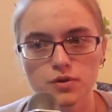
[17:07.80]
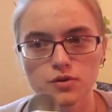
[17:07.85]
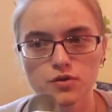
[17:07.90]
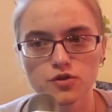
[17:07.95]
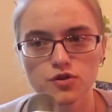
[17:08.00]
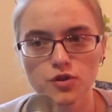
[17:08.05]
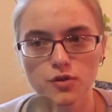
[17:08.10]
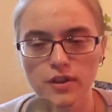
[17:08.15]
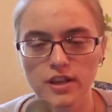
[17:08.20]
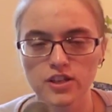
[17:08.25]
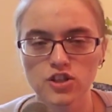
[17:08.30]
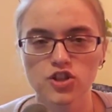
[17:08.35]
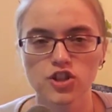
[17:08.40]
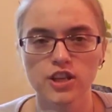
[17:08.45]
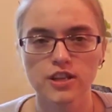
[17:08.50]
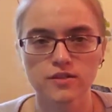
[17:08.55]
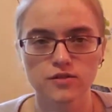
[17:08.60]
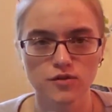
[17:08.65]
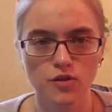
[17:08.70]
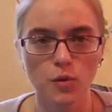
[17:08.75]
so that
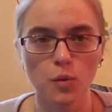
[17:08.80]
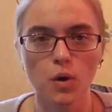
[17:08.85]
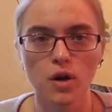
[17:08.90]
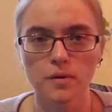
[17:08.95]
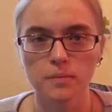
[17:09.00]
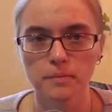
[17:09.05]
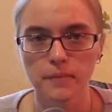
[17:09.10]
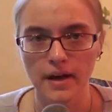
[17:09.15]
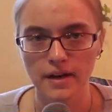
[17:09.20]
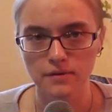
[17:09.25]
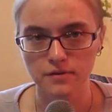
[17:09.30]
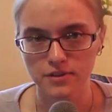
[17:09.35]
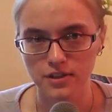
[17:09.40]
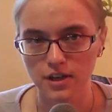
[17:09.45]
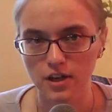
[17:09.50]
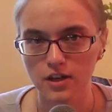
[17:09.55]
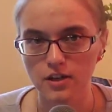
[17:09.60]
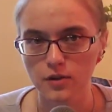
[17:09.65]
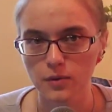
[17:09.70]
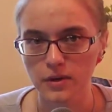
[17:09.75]
she is the one bound to
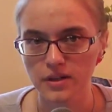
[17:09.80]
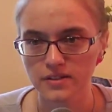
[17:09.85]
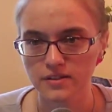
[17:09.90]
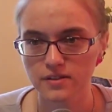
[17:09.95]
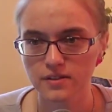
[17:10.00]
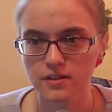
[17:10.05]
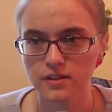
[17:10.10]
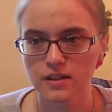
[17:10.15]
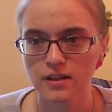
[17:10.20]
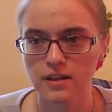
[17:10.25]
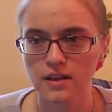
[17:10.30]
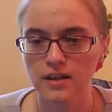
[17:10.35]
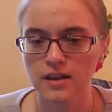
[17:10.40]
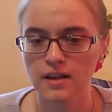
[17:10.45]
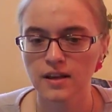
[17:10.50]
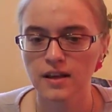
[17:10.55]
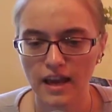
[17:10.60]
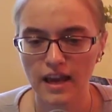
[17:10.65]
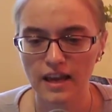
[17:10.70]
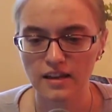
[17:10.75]
Conquest,
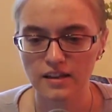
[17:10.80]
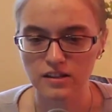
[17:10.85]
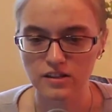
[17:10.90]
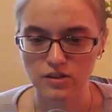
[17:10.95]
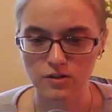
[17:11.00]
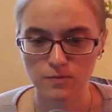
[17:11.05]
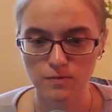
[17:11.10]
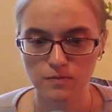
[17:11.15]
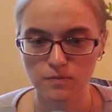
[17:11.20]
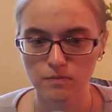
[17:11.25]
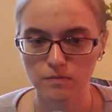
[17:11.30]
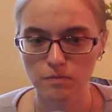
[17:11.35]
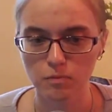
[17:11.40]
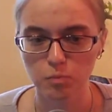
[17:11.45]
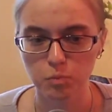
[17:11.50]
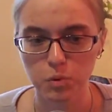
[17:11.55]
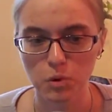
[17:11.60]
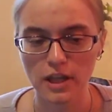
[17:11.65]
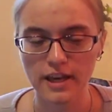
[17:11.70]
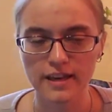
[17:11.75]
and
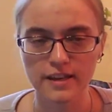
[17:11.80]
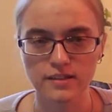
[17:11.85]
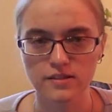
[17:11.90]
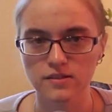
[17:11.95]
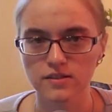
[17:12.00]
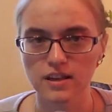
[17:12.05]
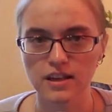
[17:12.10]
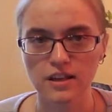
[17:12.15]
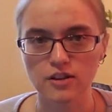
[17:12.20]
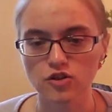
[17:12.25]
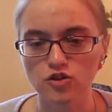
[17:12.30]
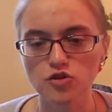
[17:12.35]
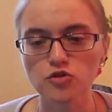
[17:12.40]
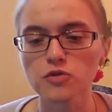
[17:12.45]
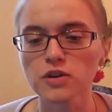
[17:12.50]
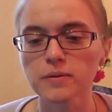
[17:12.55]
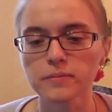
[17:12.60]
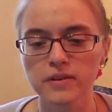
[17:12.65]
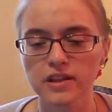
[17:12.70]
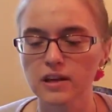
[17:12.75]
Blake is
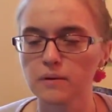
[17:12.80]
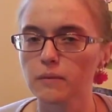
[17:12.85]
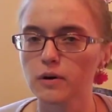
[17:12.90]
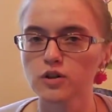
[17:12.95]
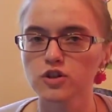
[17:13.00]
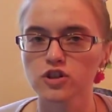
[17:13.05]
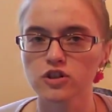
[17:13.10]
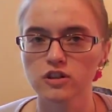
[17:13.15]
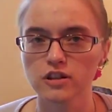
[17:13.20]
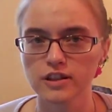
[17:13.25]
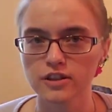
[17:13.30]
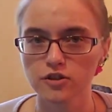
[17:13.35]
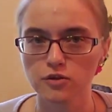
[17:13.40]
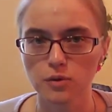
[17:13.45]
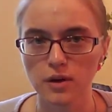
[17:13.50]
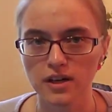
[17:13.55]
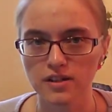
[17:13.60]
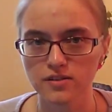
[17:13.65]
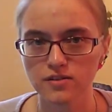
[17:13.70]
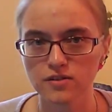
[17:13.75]
extremely emotionally
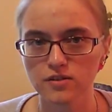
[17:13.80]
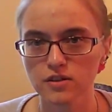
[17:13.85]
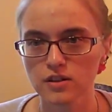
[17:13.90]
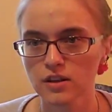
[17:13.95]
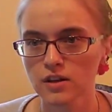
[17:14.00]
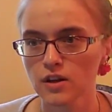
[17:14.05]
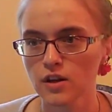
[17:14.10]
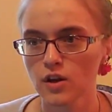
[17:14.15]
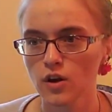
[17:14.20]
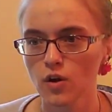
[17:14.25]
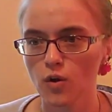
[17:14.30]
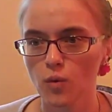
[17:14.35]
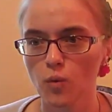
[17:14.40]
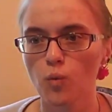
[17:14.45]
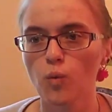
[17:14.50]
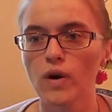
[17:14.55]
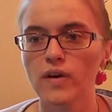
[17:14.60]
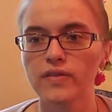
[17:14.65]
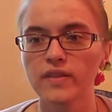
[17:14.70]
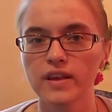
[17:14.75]
distressed
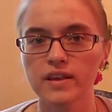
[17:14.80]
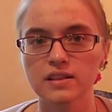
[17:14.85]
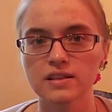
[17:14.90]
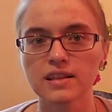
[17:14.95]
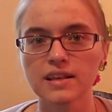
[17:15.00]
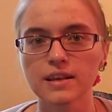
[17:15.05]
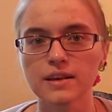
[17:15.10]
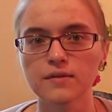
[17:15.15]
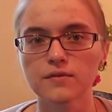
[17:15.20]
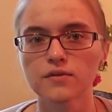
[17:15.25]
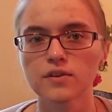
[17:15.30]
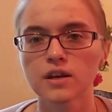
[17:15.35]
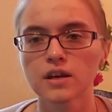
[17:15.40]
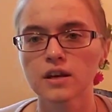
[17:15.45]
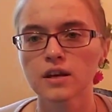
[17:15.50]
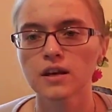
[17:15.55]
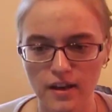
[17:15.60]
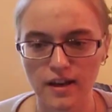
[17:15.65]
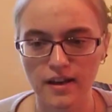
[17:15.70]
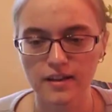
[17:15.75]
when they leave.
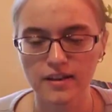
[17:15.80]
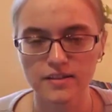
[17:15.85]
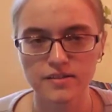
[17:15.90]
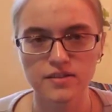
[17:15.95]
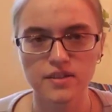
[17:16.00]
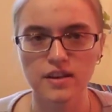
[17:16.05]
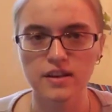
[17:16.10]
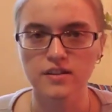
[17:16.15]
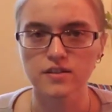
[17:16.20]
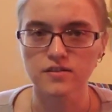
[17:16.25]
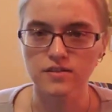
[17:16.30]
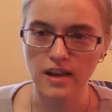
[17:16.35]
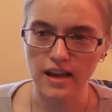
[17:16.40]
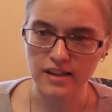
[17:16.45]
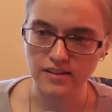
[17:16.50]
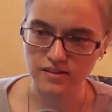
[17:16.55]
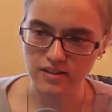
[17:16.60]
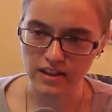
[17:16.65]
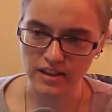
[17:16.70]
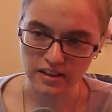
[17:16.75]
And it says
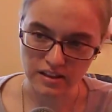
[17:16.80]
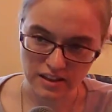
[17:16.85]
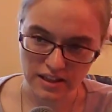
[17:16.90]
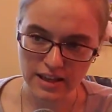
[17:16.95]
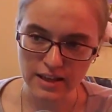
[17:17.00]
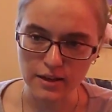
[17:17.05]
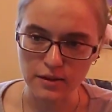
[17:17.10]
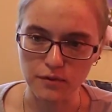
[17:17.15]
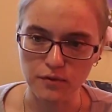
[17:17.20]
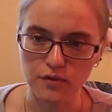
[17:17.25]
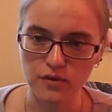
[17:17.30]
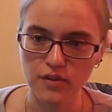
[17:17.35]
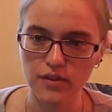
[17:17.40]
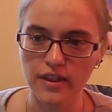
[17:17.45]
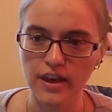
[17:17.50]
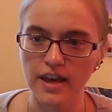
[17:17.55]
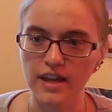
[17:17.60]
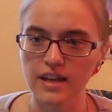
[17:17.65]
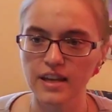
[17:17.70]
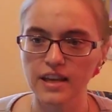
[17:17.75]
as they leave
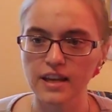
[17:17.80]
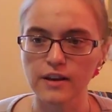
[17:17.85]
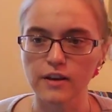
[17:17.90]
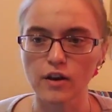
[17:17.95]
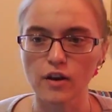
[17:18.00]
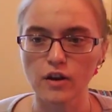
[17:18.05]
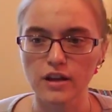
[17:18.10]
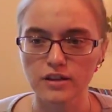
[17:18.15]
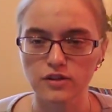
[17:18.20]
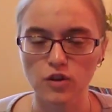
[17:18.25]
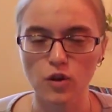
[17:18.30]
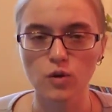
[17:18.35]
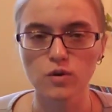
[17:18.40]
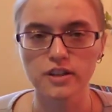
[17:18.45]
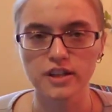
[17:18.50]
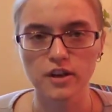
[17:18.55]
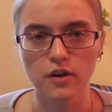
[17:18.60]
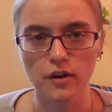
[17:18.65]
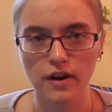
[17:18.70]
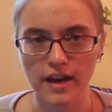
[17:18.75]
that he is
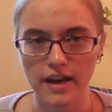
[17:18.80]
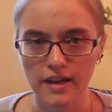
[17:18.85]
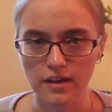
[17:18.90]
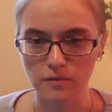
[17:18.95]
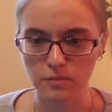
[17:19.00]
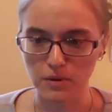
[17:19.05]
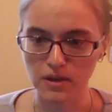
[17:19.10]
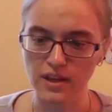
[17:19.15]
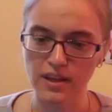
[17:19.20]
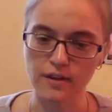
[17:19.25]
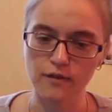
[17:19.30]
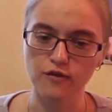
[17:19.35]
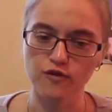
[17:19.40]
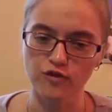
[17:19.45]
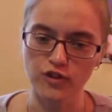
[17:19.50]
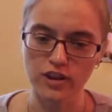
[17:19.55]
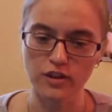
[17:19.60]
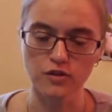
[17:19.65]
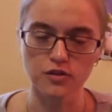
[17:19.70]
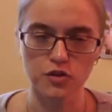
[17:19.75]
holding her hand, but he
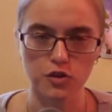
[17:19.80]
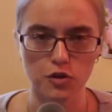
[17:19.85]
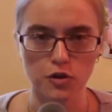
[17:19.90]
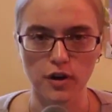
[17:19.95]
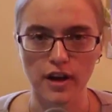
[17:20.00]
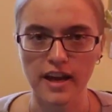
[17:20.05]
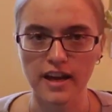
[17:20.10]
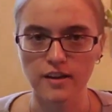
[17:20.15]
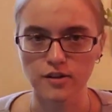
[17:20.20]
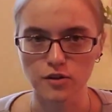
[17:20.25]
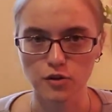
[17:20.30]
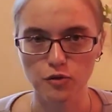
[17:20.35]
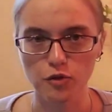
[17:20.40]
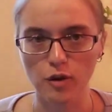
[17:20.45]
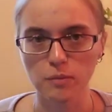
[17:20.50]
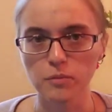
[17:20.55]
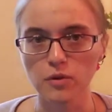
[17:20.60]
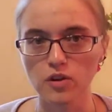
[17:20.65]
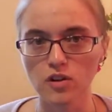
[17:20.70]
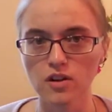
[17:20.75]
feels her hand
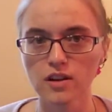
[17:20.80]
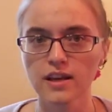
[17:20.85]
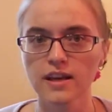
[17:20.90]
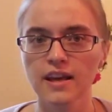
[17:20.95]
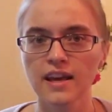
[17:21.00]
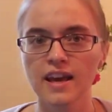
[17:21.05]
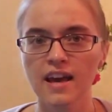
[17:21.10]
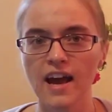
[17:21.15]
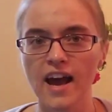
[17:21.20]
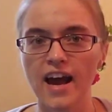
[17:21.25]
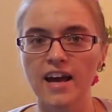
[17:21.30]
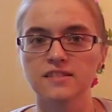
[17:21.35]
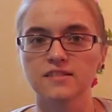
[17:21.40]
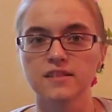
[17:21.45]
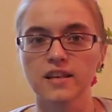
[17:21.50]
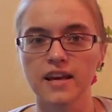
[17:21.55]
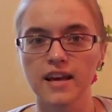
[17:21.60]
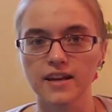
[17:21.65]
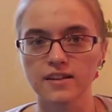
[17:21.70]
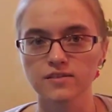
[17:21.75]
crumble as
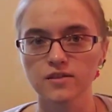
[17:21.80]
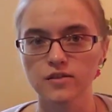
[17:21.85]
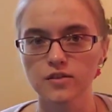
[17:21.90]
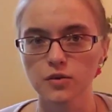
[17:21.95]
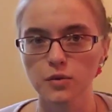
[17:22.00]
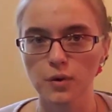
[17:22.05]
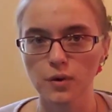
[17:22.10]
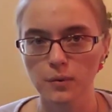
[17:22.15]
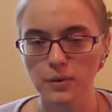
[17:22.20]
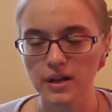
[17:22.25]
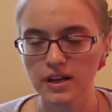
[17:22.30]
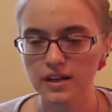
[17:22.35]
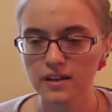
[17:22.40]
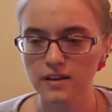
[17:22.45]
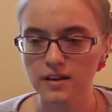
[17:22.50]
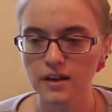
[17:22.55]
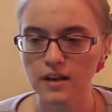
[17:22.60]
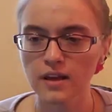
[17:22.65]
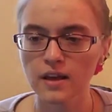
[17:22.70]
they exit the doorway.